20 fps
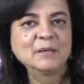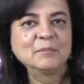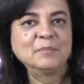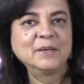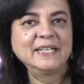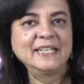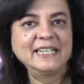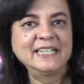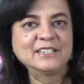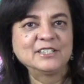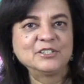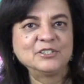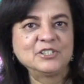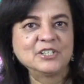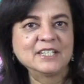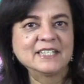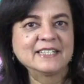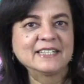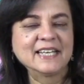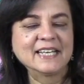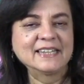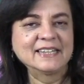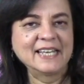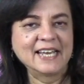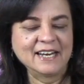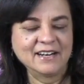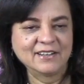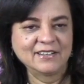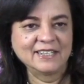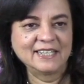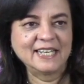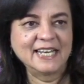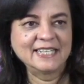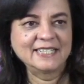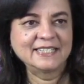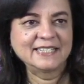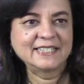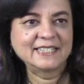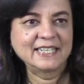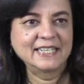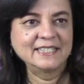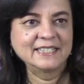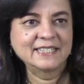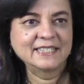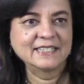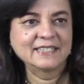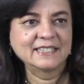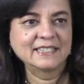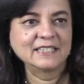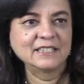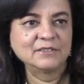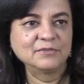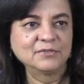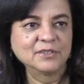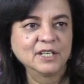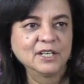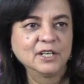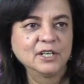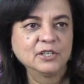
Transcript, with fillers: but it's just that they are less sensitive